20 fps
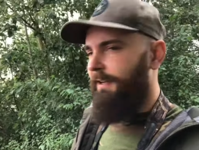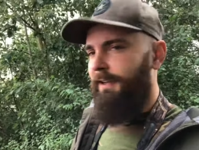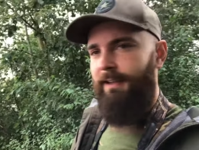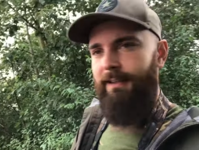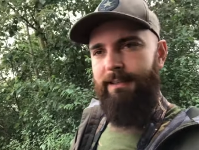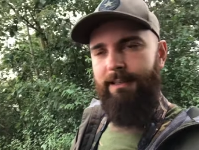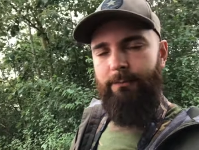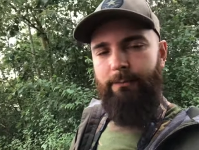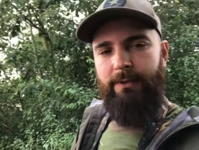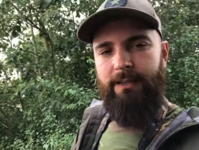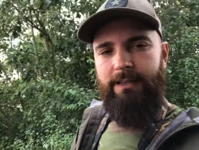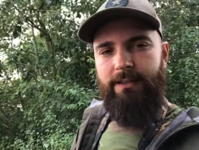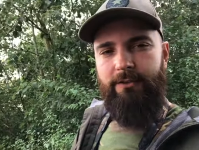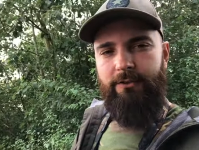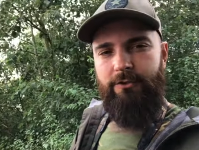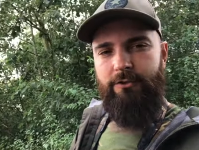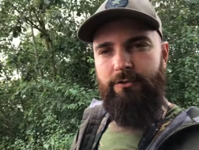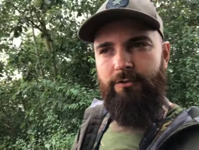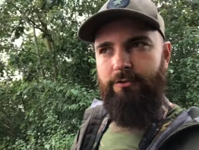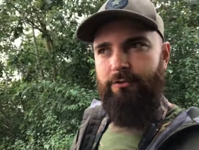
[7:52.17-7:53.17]
and then we can
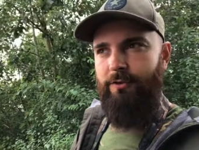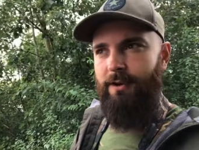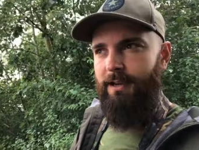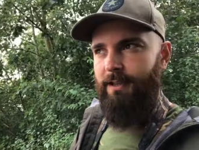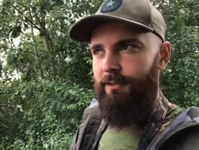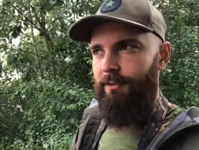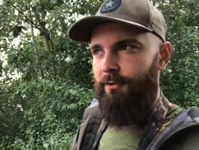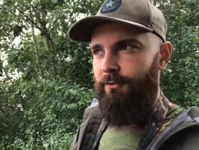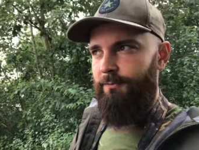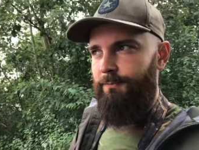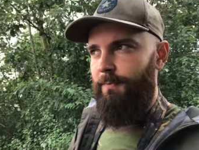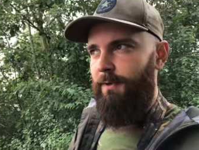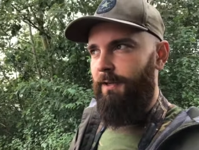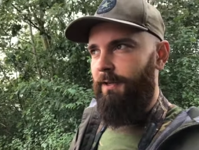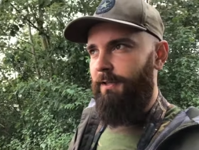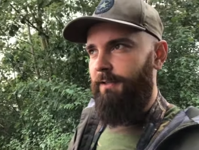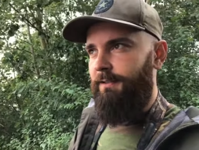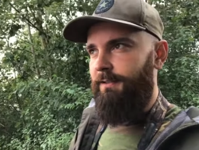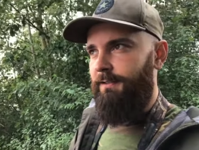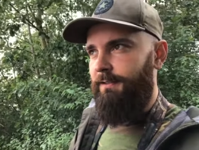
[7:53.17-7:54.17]
track those
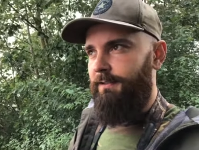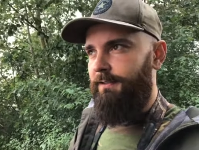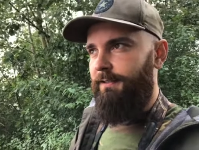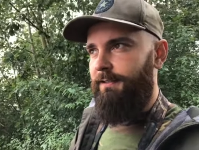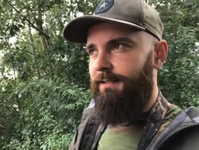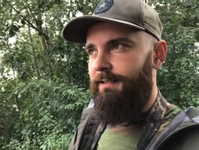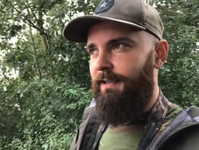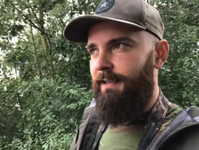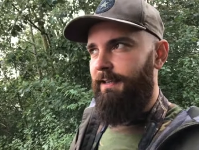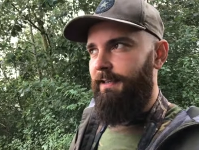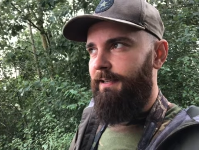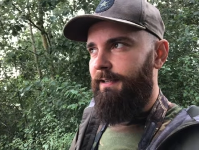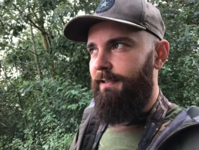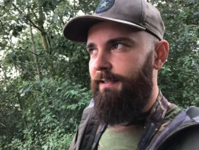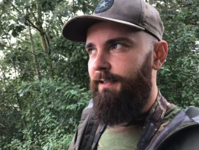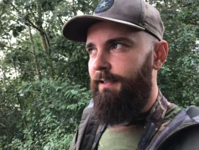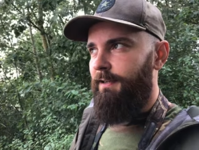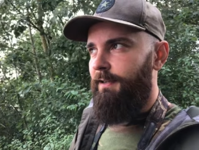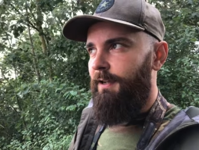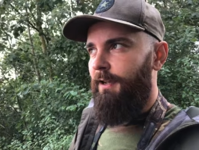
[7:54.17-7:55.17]
birds to see
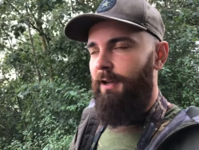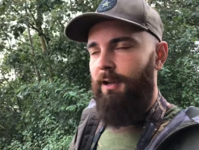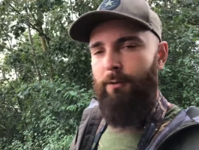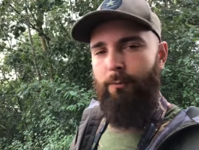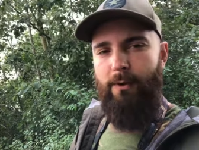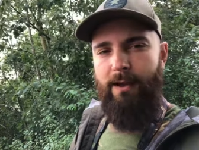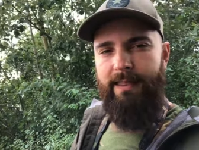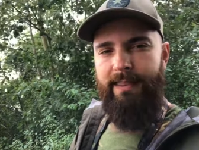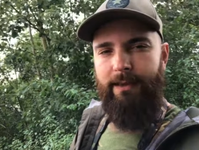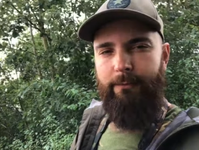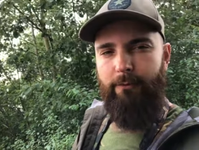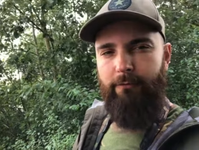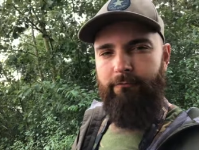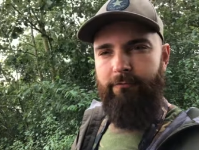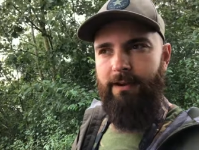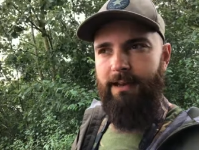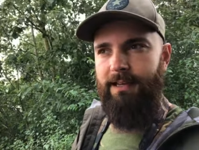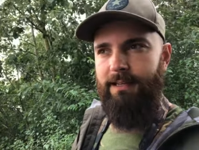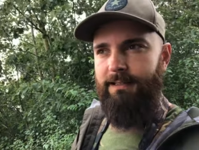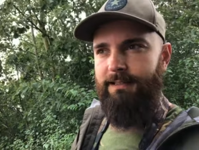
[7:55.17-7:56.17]
uh, where they were
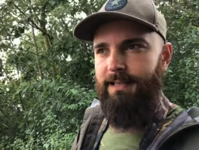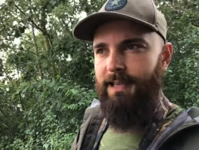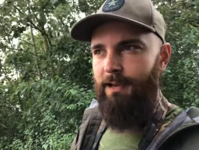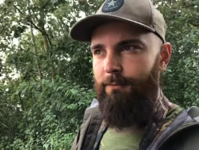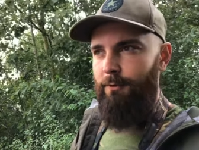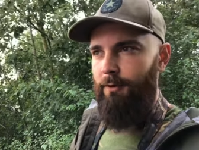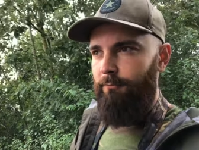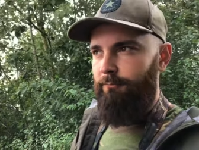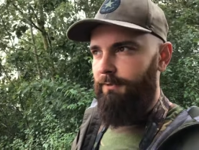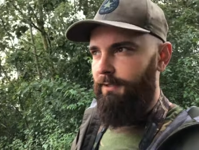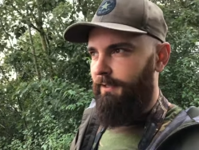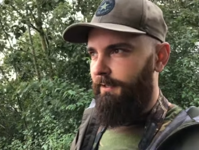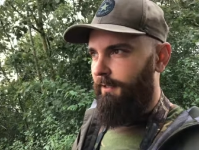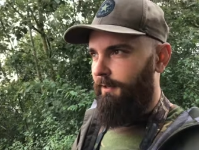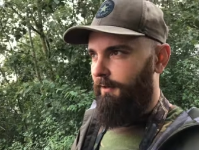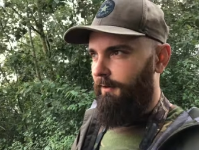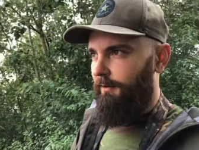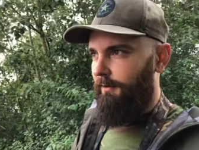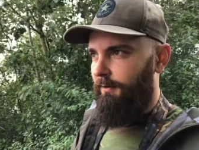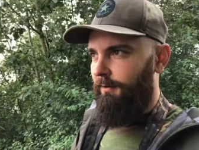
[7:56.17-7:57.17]
ringed, how old they
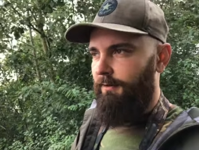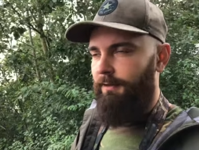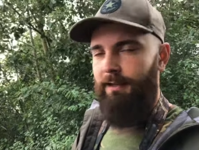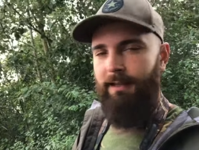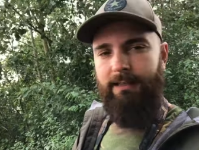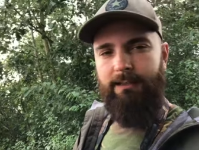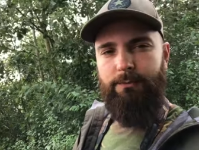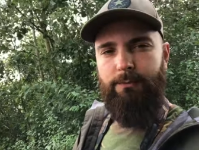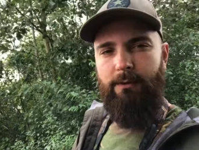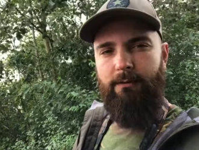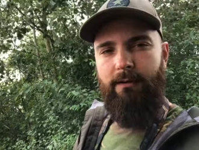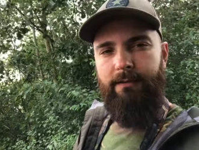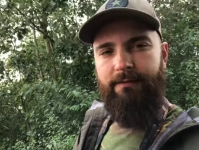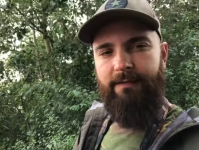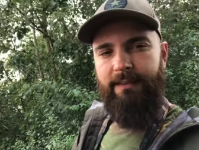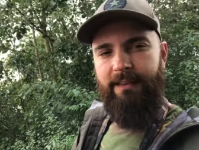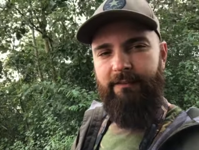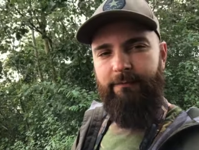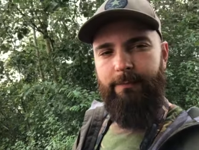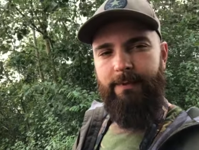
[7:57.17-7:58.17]
are and wherever
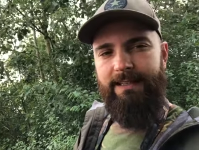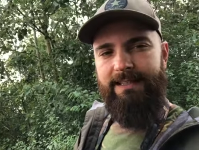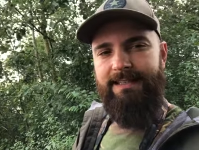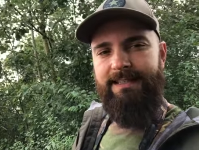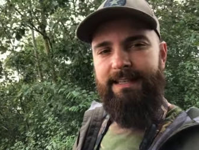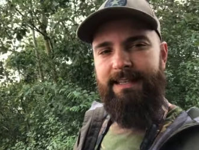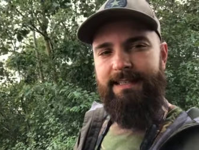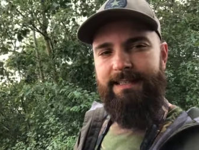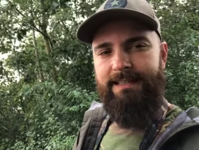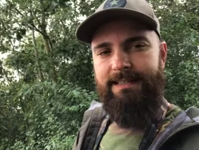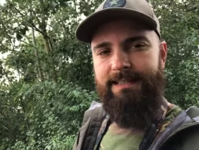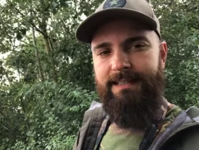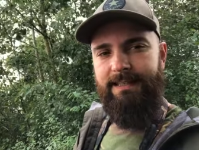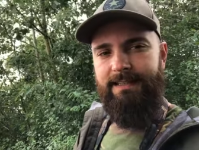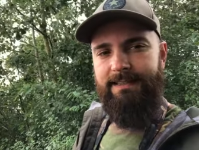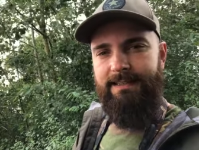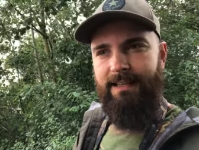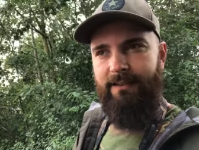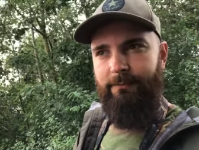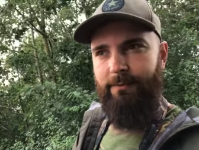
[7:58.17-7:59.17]
they've been seen
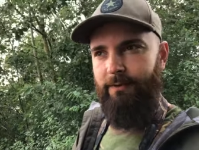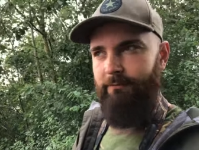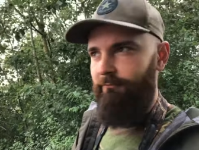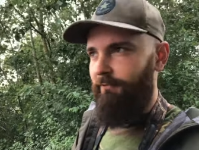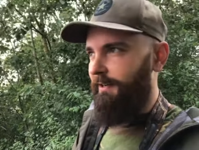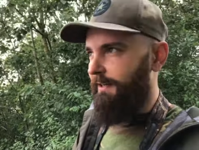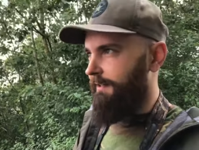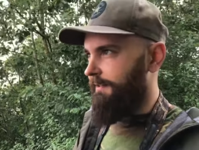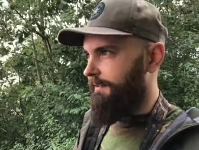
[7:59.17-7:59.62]
since they've been ringed.